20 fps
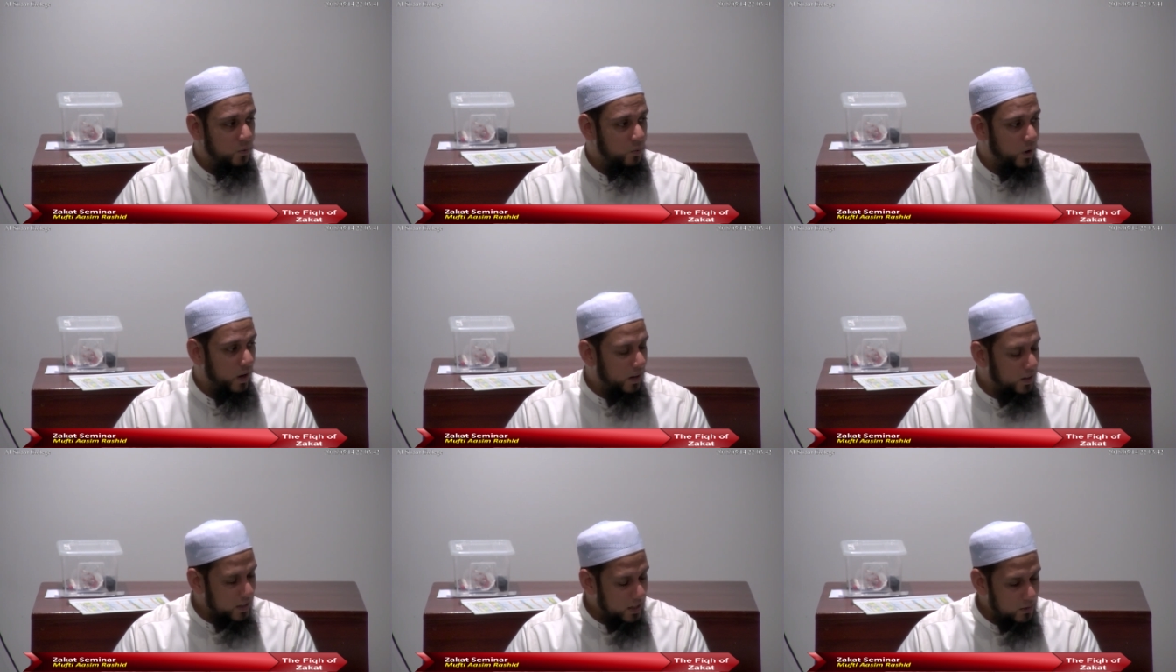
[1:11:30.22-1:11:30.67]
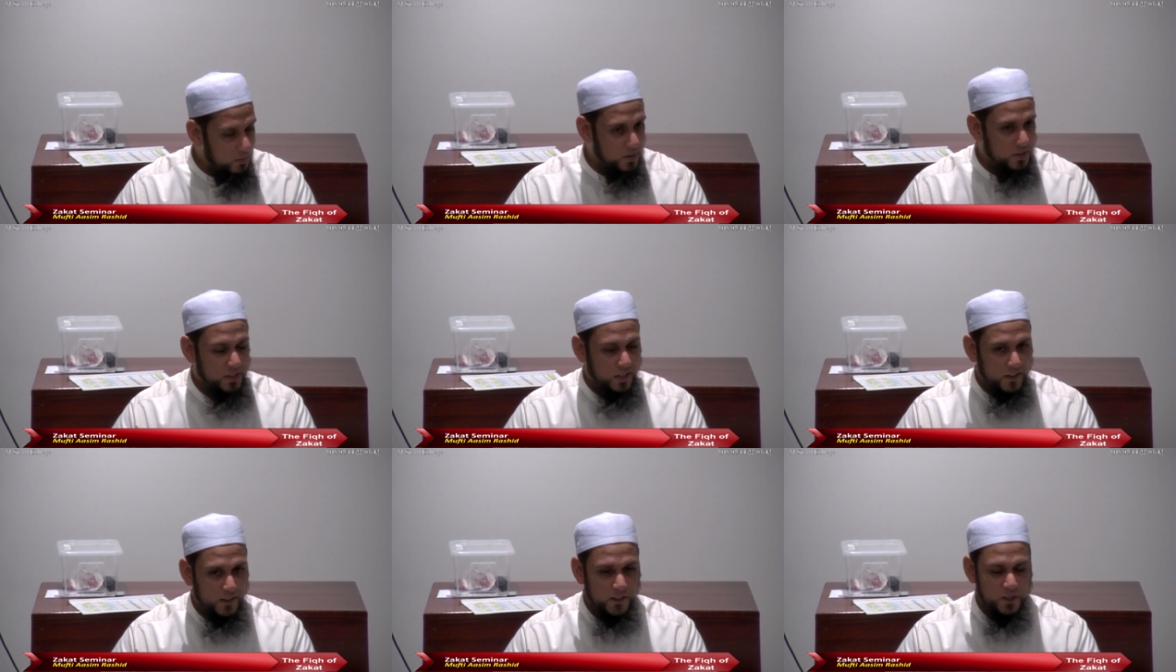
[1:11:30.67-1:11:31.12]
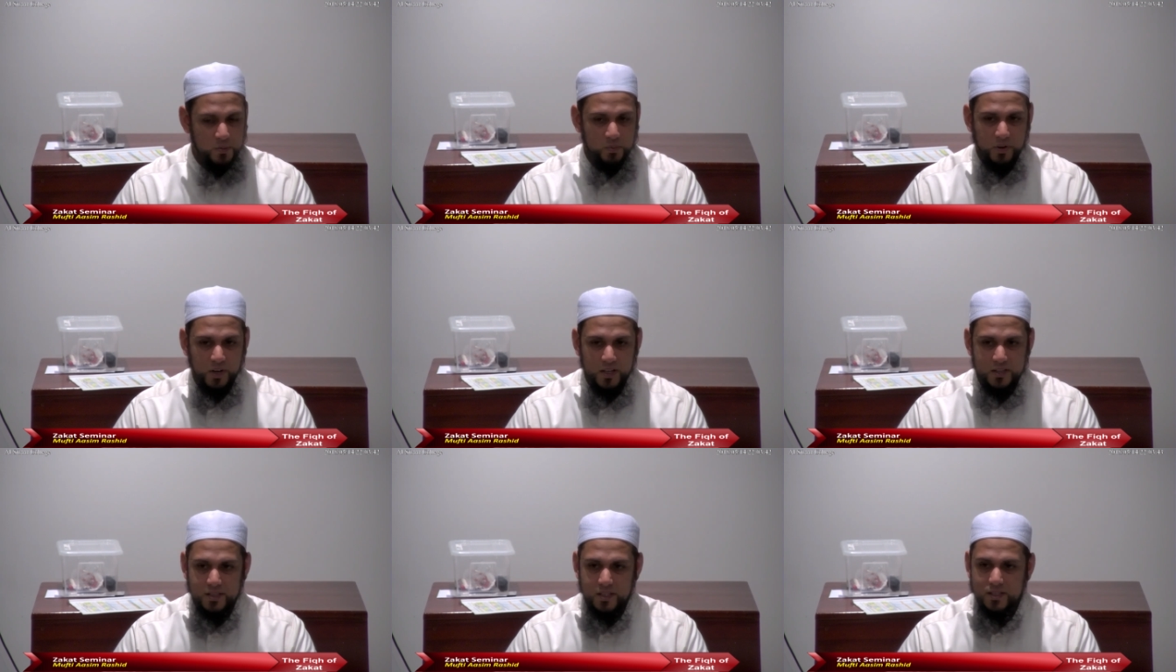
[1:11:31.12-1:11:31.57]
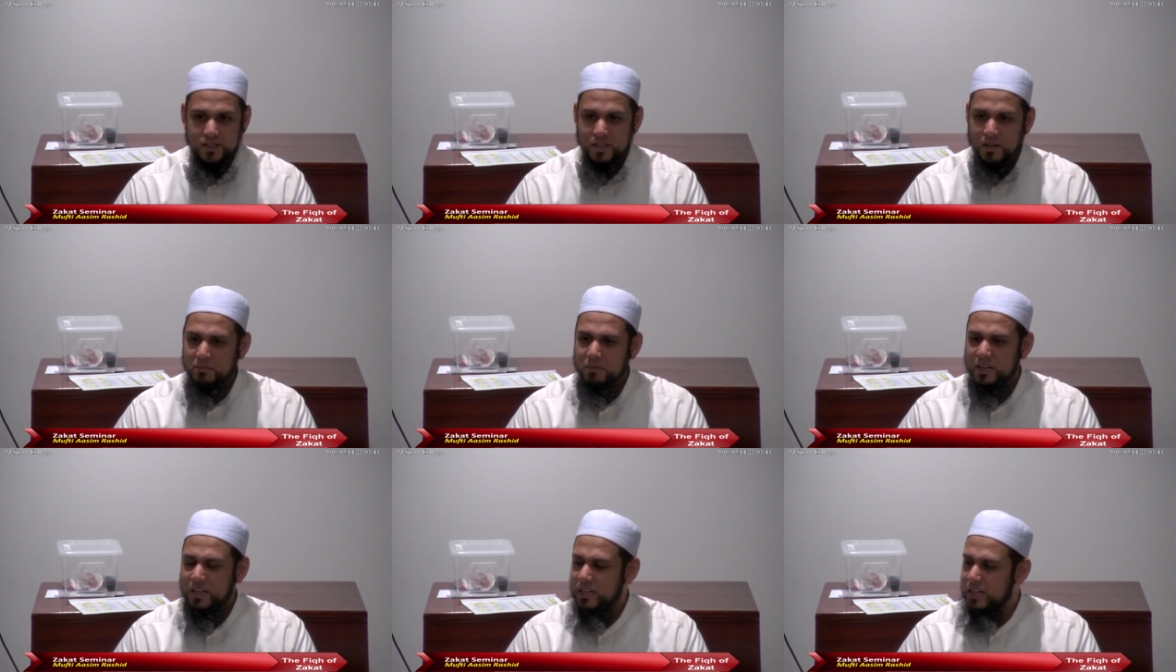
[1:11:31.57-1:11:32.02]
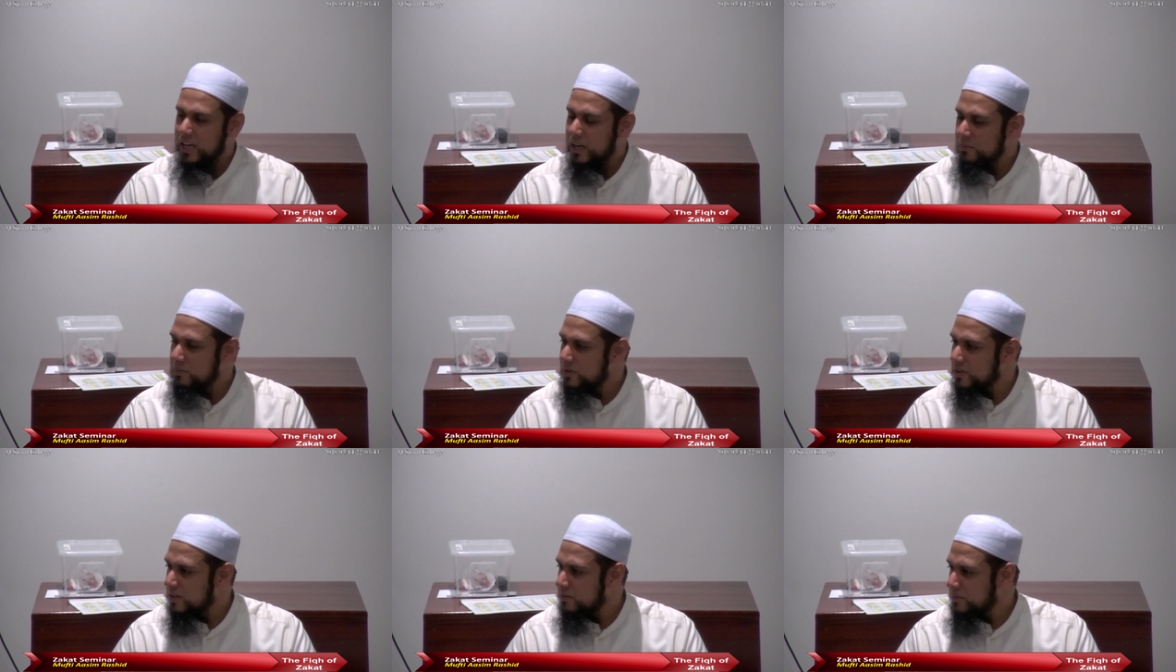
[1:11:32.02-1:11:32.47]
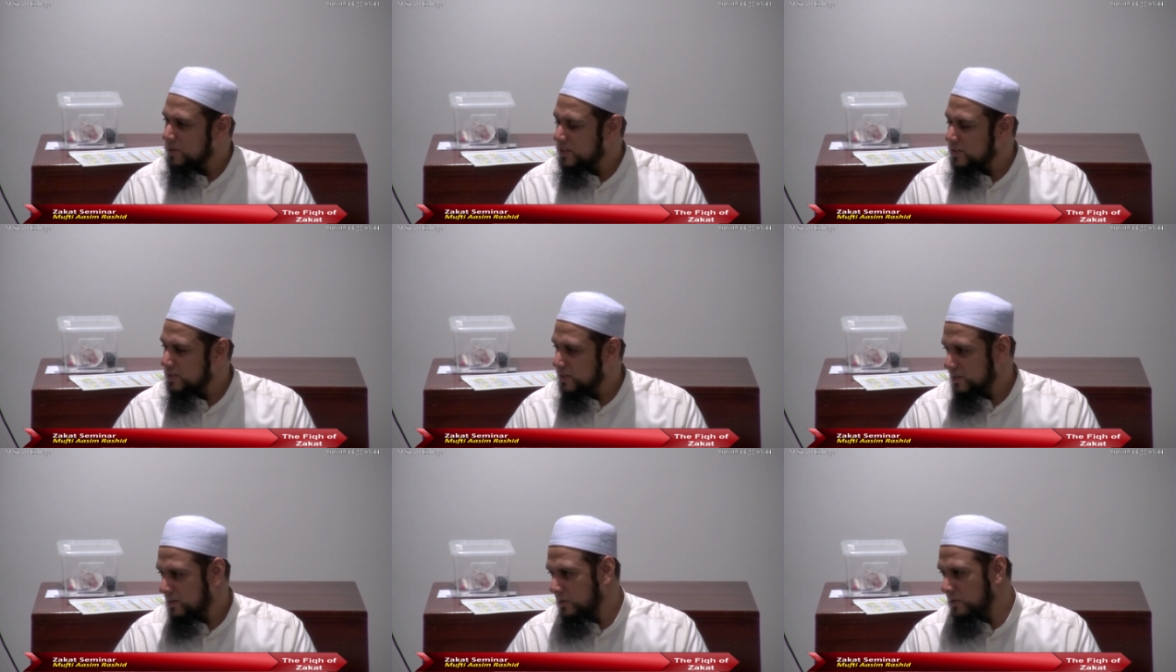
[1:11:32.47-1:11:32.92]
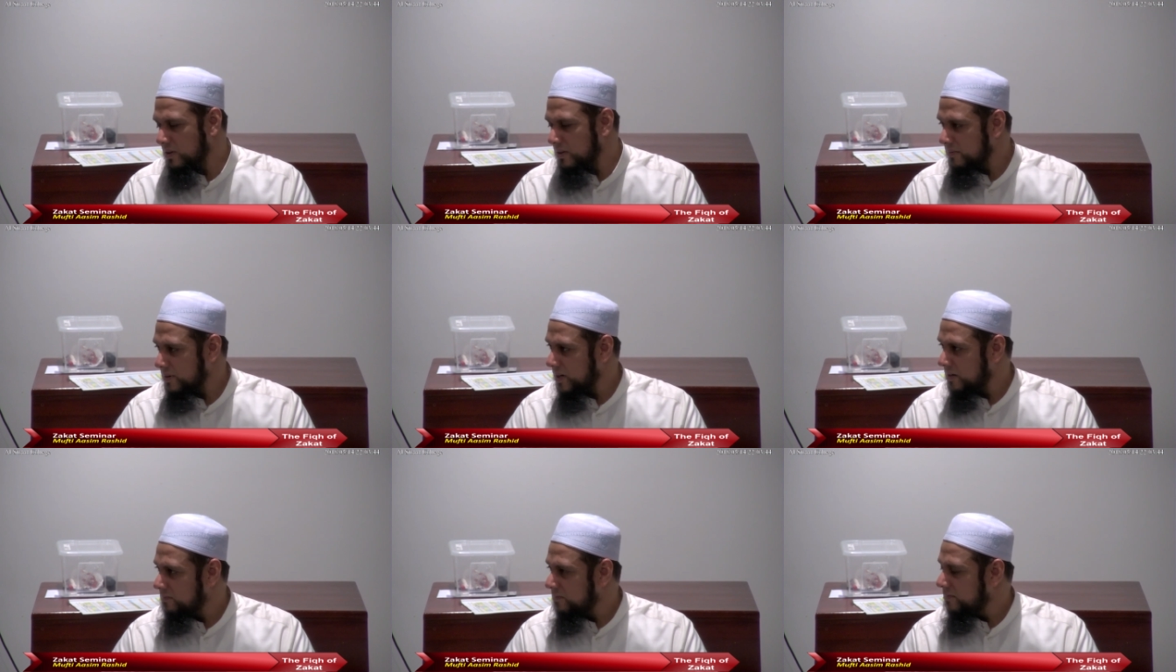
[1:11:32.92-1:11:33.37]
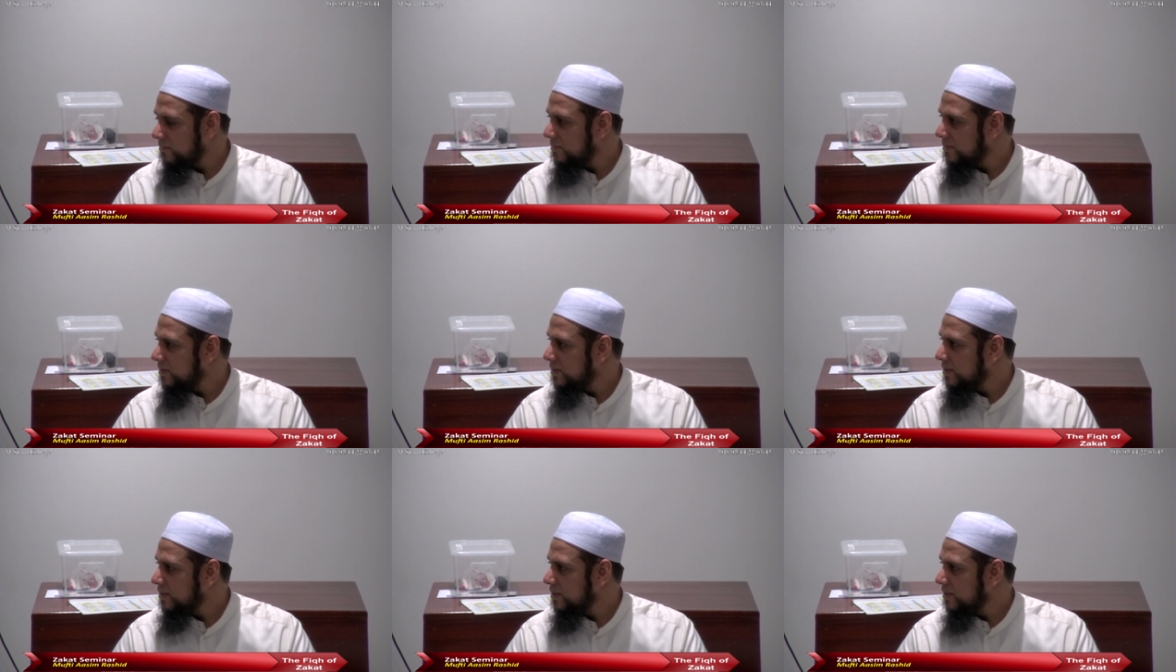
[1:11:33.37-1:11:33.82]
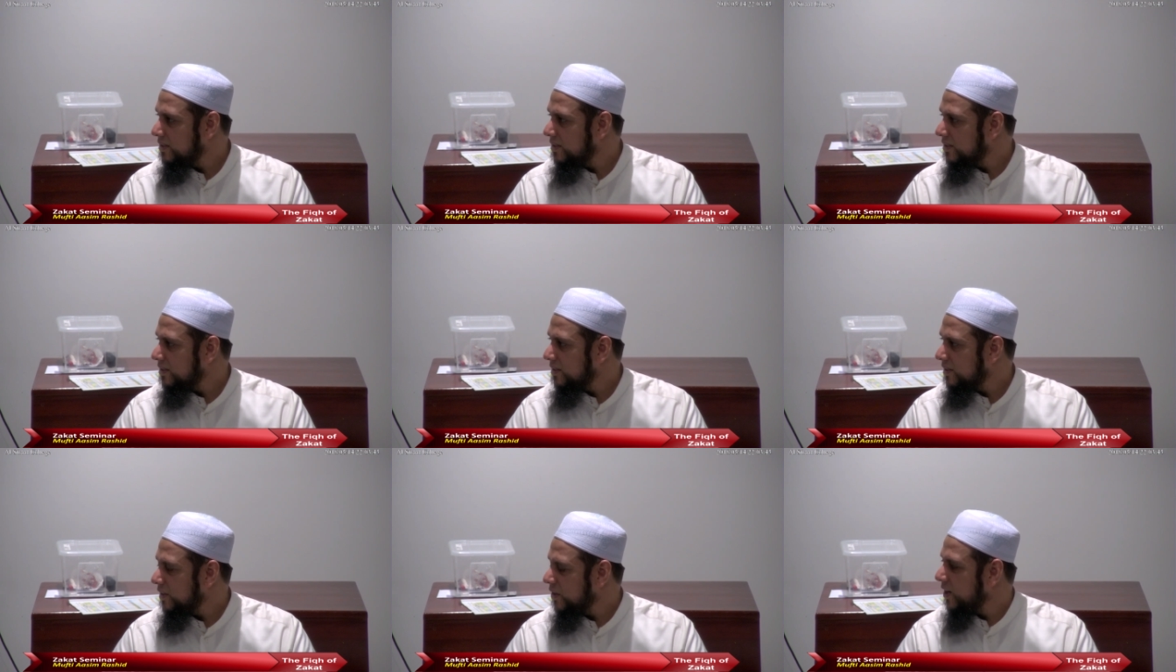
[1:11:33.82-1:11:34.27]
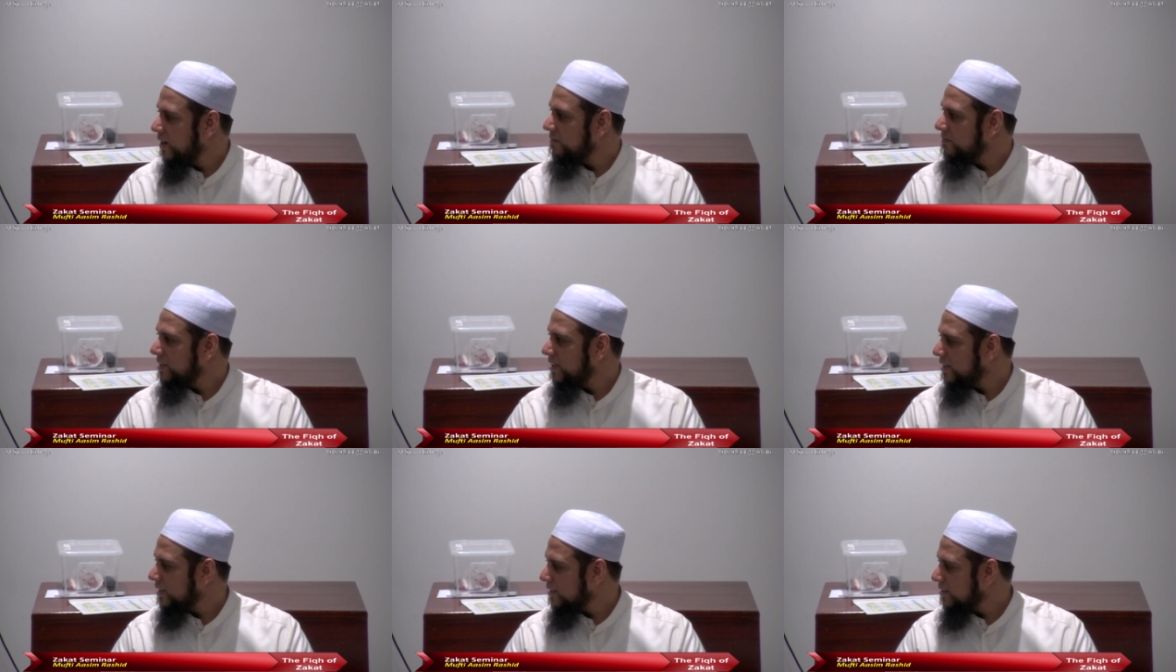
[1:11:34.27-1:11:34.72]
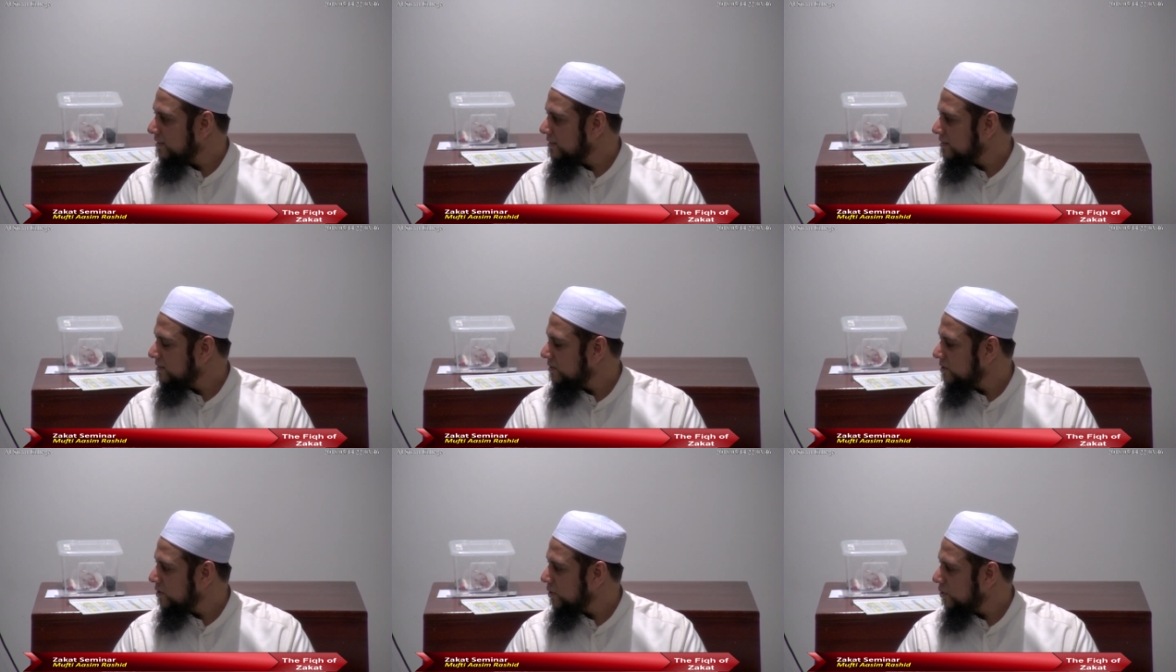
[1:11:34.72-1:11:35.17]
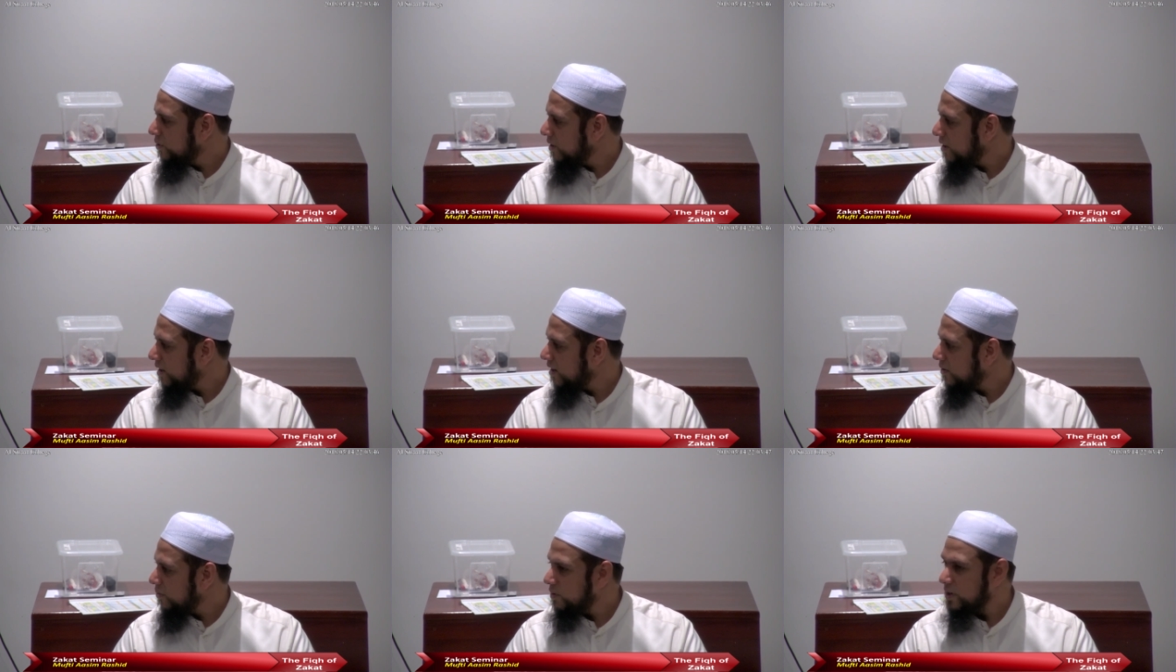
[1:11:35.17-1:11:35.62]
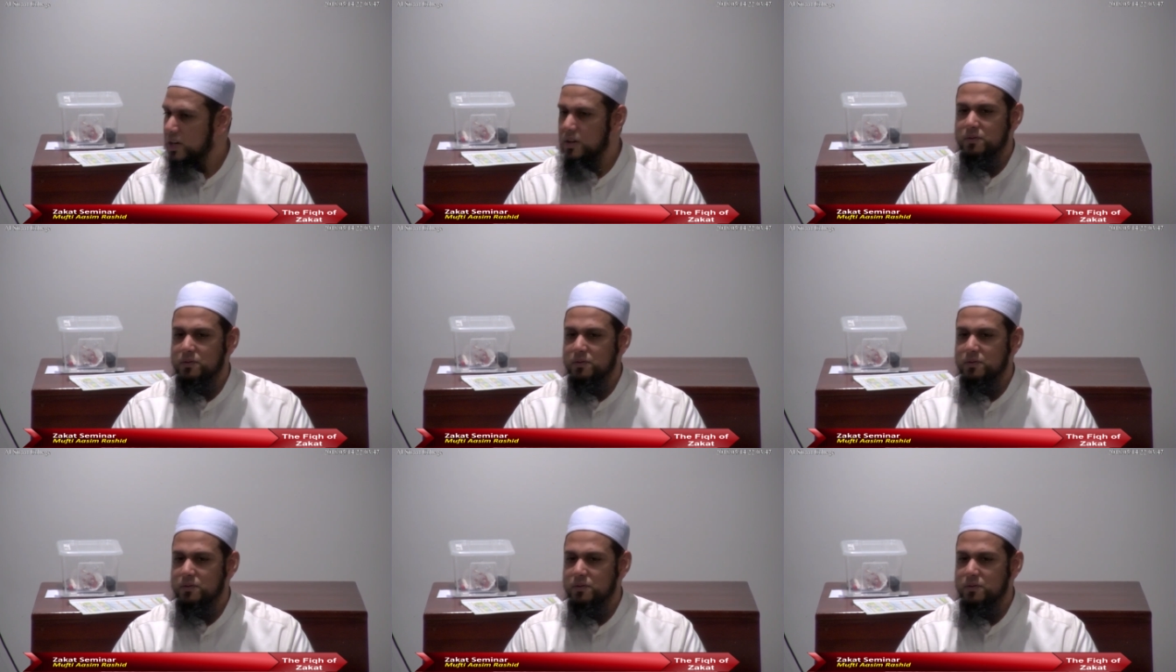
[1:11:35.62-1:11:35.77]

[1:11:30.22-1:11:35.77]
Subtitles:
While he was in this process, somebody came to him and he said, oh Imam, you have taken so long.